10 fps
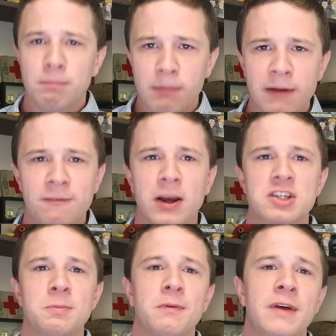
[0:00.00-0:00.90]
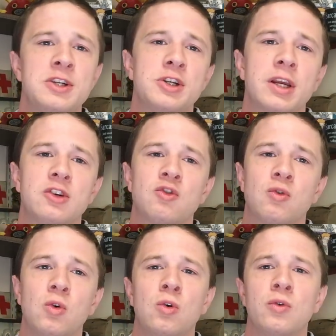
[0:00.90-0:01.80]
infection prevention
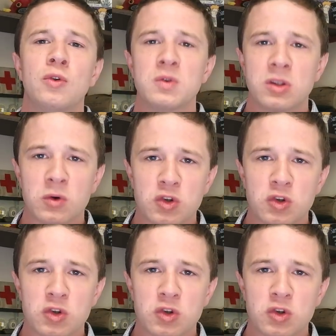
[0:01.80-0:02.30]
control, those